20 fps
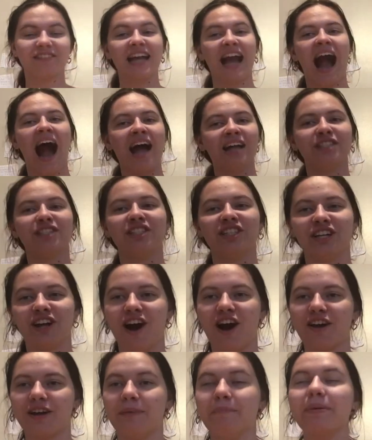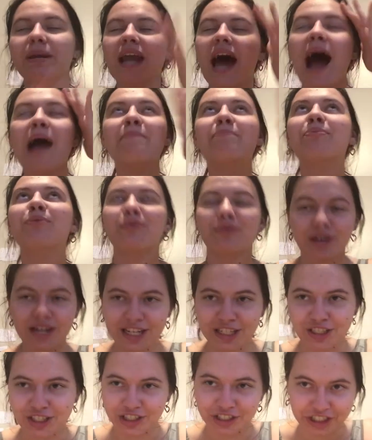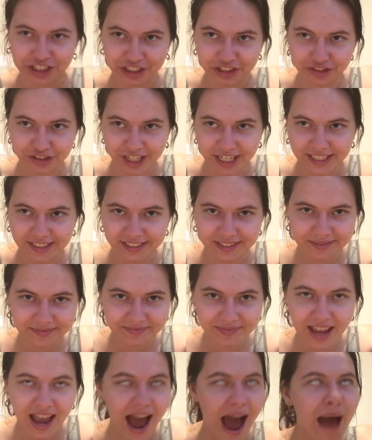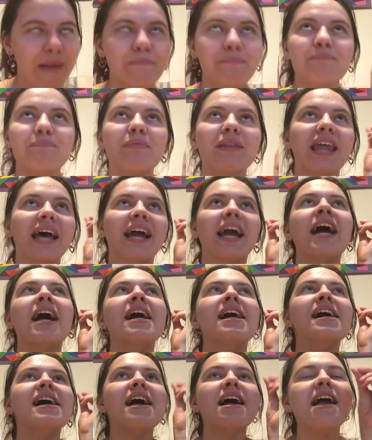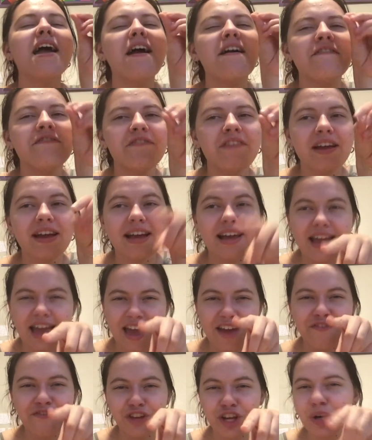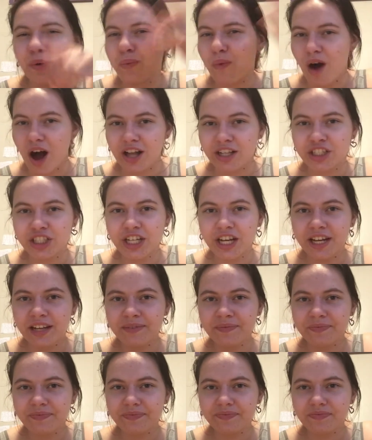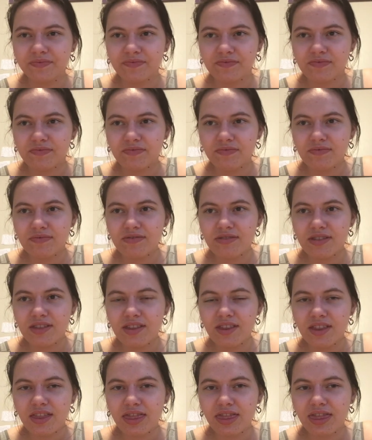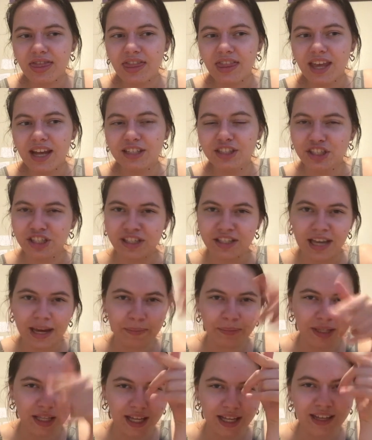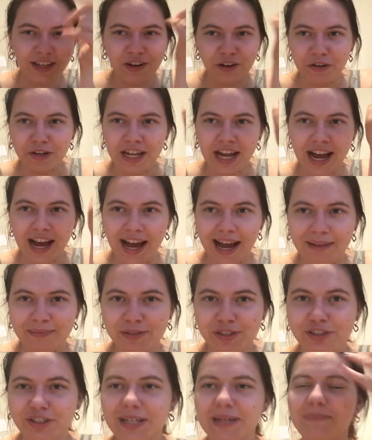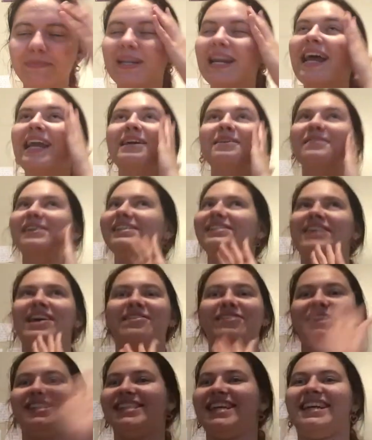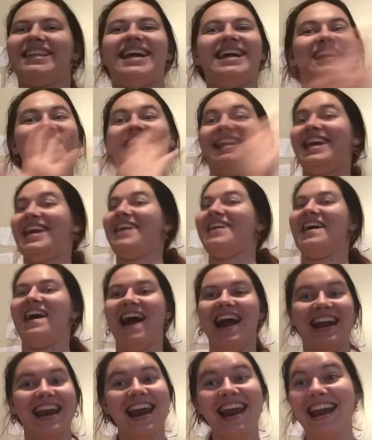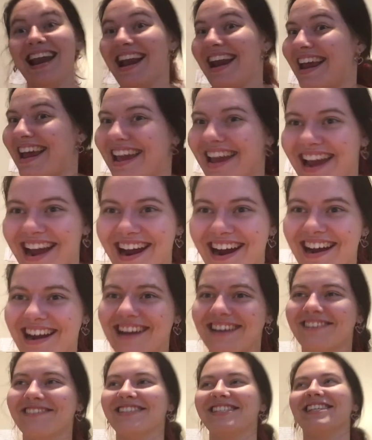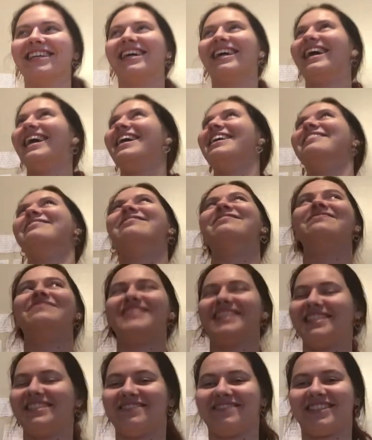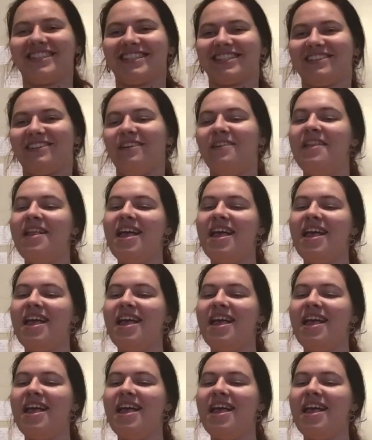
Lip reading: I should have got her. But I'm pretty sure she's straight. I'm like, if you're watching, just like be like, yo, yeah, I'm straight. But anyways, I was like, I didn't care. I was like, I'm obsessed with this girl.